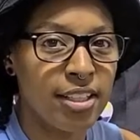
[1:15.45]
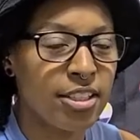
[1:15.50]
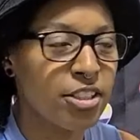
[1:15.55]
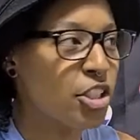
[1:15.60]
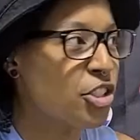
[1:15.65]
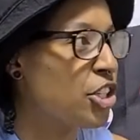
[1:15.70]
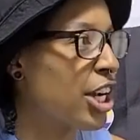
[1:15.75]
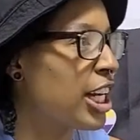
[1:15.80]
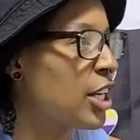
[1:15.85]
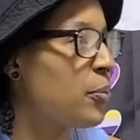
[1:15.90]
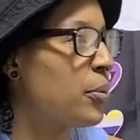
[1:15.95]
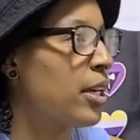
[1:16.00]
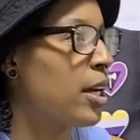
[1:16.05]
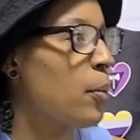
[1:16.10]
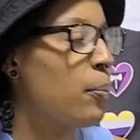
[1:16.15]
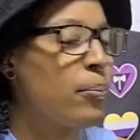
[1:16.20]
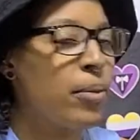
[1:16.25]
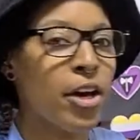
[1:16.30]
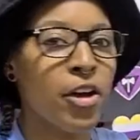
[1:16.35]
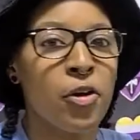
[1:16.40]
to try to be a
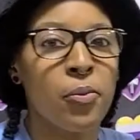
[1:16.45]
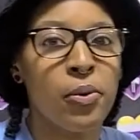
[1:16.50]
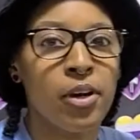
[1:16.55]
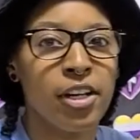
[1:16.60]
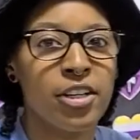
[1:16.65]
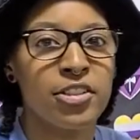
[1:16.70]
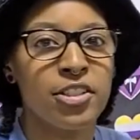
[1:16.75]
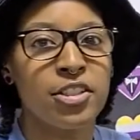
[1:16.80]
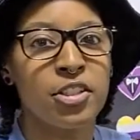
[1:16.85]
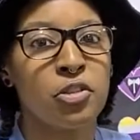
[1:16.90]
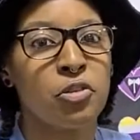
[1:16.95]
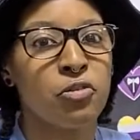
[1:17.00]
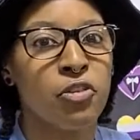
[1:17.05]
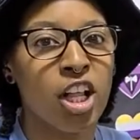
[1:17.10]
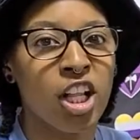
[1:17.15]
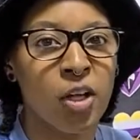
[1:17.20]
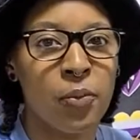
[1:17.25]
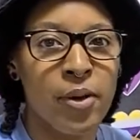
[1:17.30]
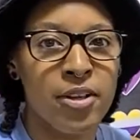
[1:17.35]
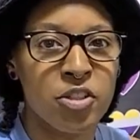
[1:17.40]
better person,
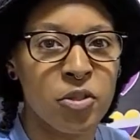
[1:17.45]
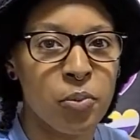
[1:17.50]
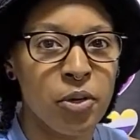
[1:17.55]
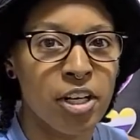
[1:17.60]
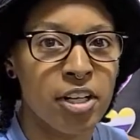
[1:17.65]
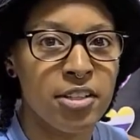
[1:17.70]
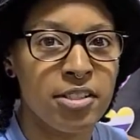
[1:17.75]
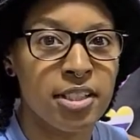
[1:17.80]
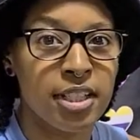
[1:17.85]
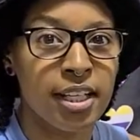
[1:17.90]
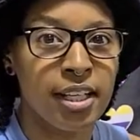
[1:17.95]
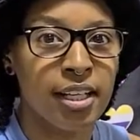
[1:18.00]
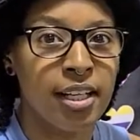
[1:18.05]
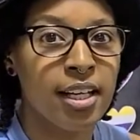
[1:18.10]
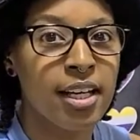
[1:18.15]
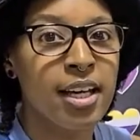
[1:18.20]
develop Beautiful. as a person.